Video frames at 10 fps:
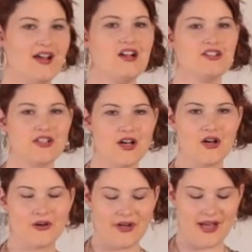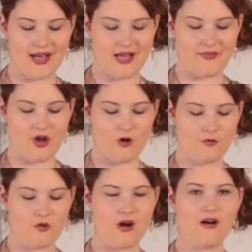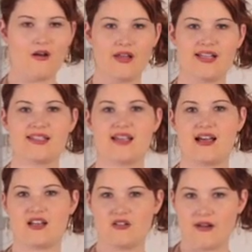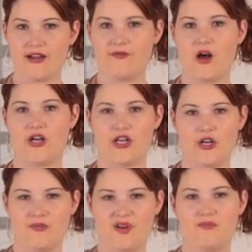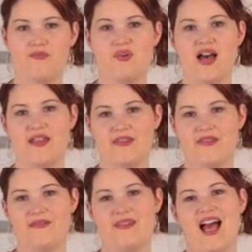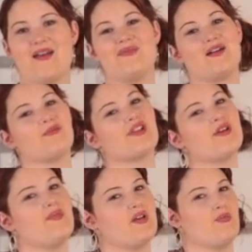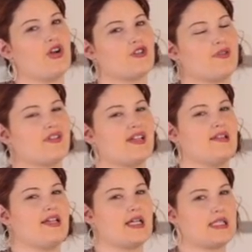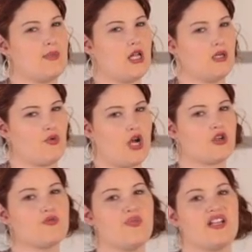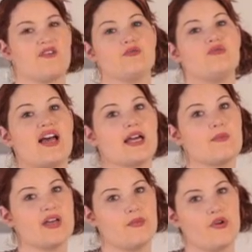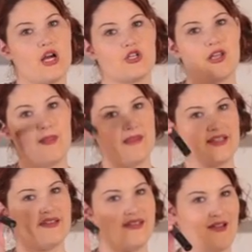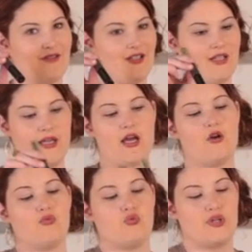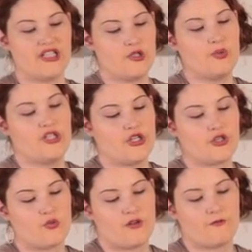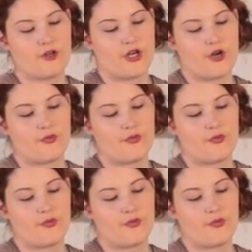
So overall, it's got great volume, but I'm not really a big brush person. I like a smaller brush. But if you like a big brush, then this is definitely a really, really good one for you.